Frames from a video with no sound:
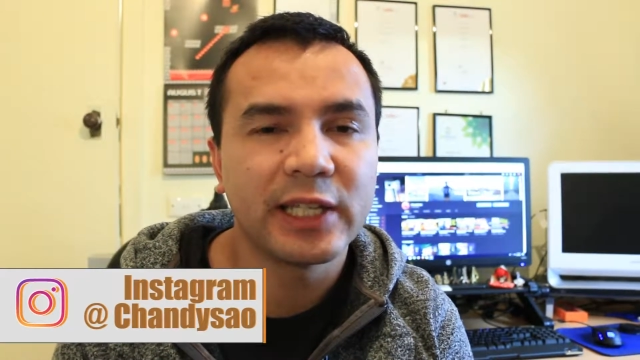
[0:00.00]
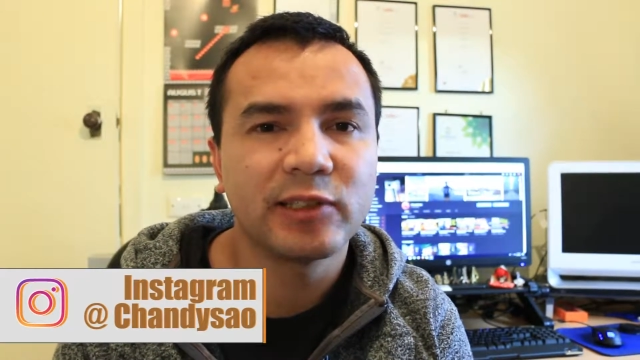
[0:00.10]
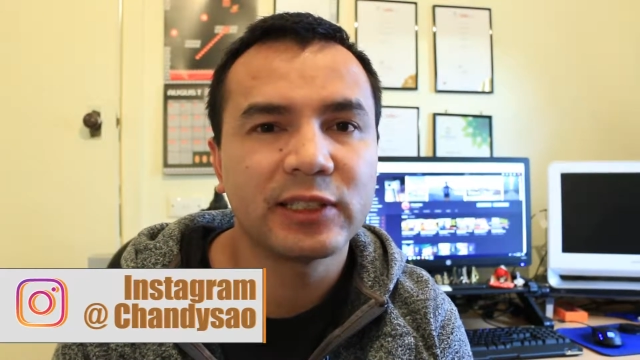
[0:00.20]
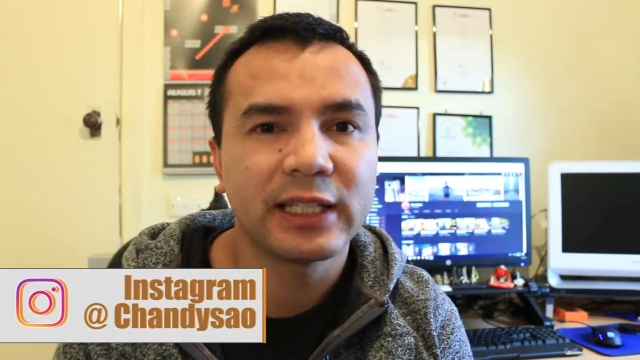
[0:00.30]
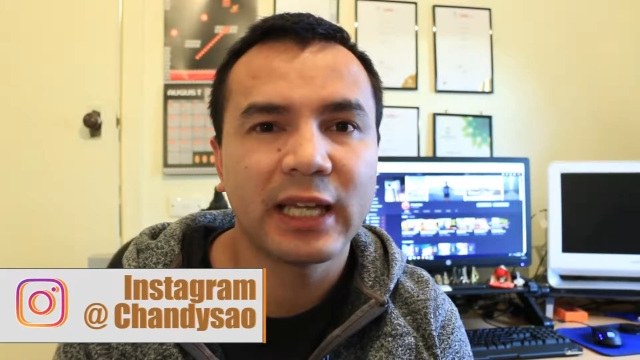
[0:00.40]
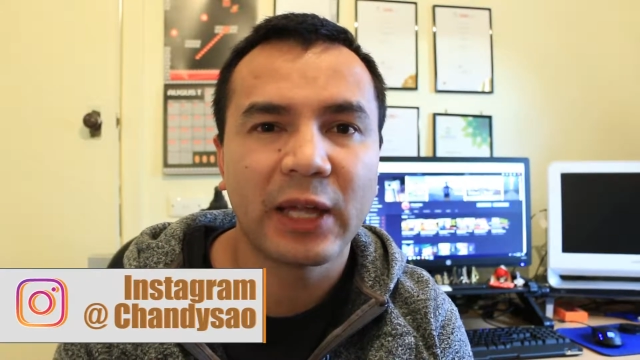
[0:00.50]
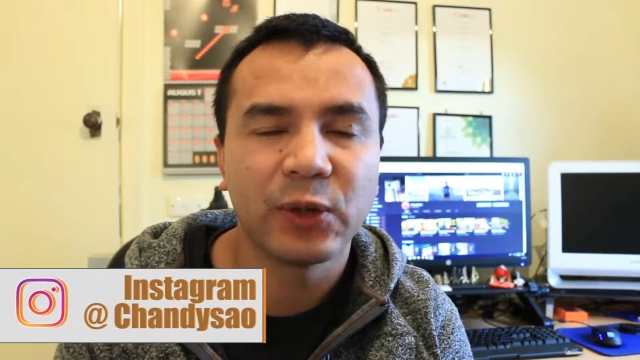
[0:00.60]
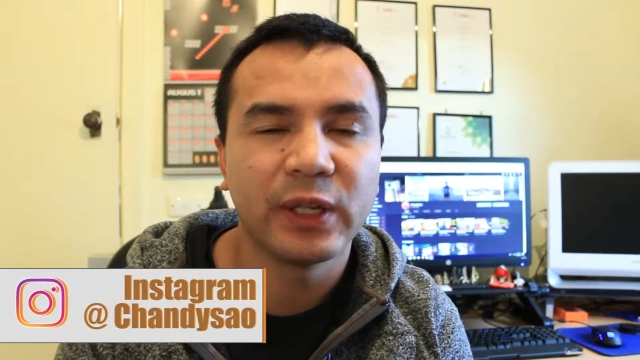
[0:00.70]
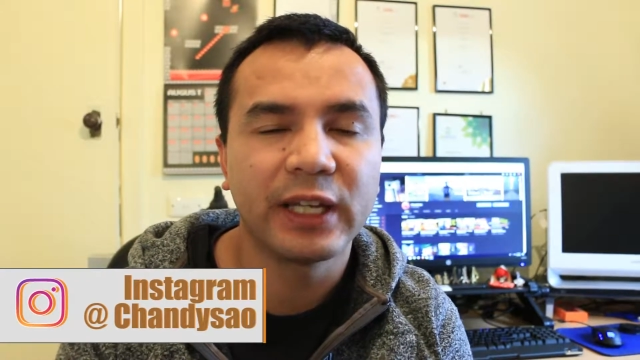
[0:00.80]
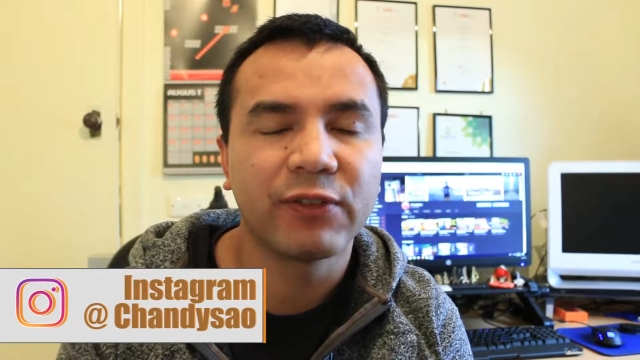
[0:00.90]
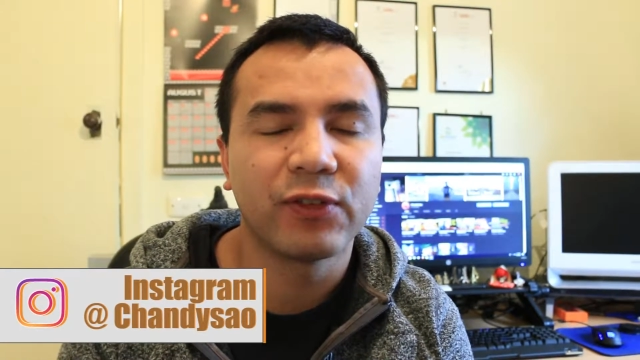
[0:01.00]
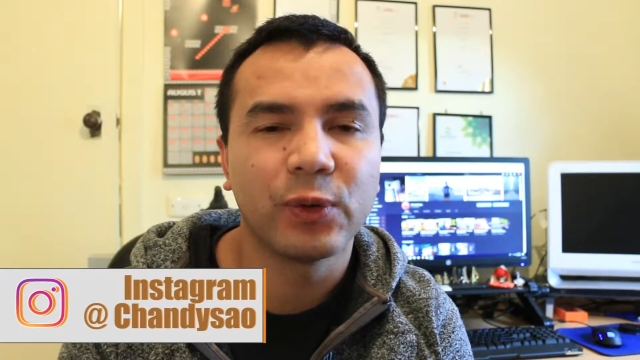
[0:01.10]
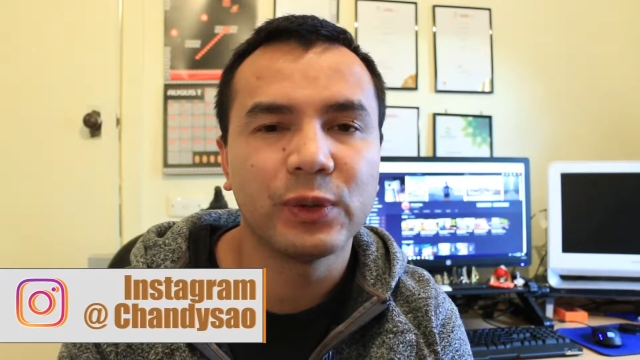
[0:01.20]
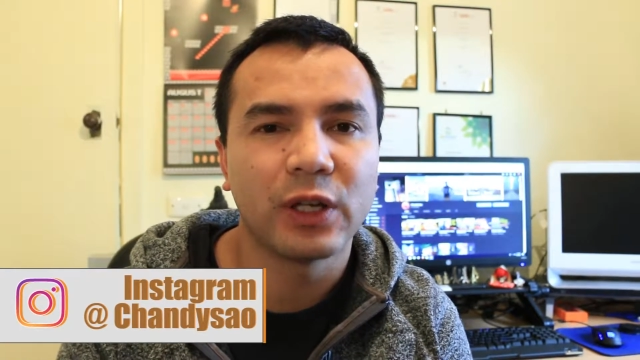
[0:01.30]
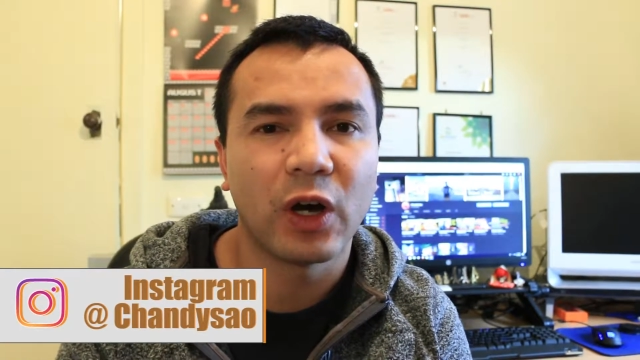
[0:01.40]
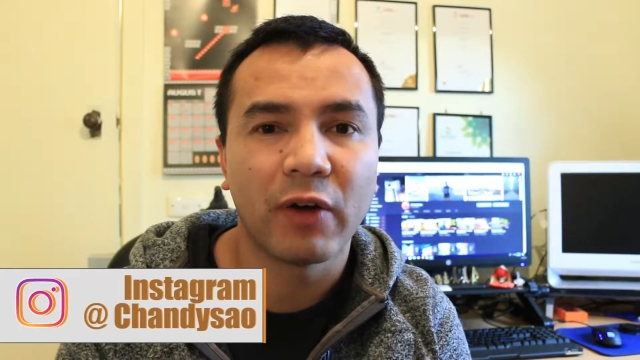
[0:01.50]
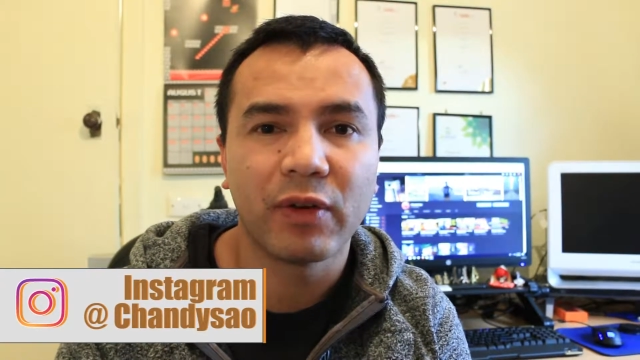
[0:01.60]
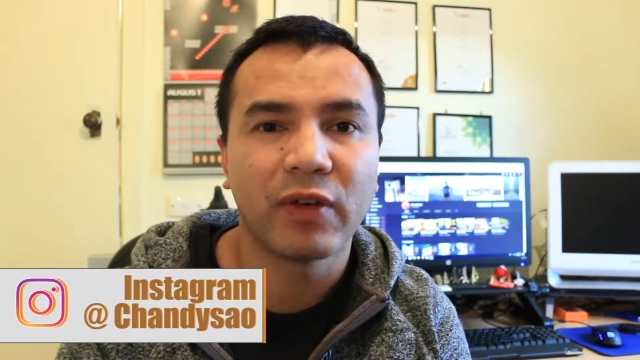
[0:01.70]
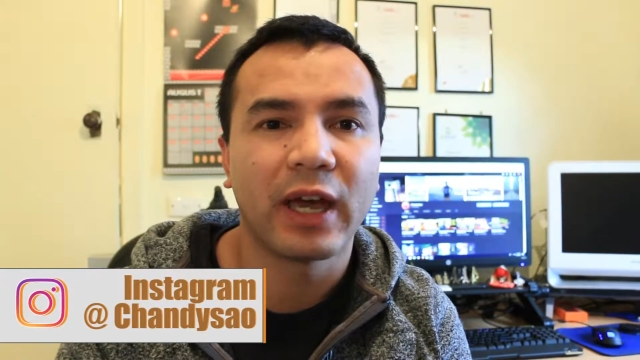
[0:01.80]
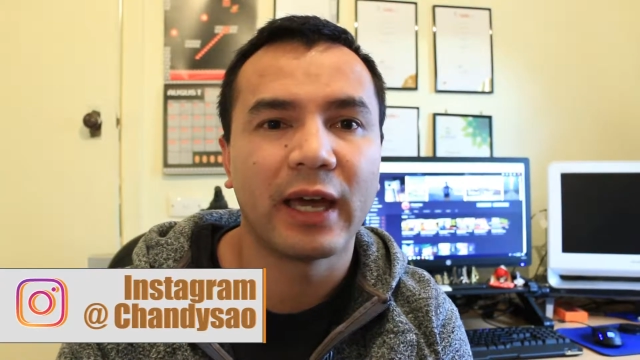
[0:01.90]
interesting and unique foods I've
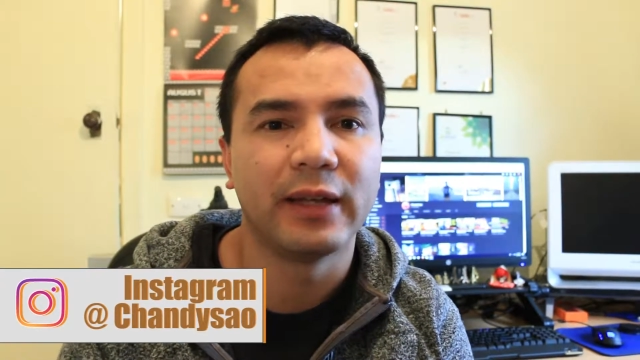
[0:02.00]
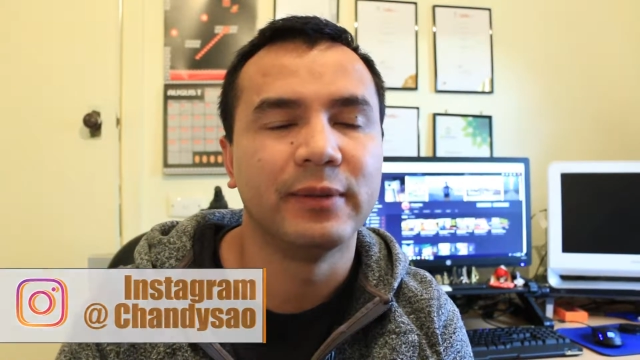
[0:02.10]
ever had.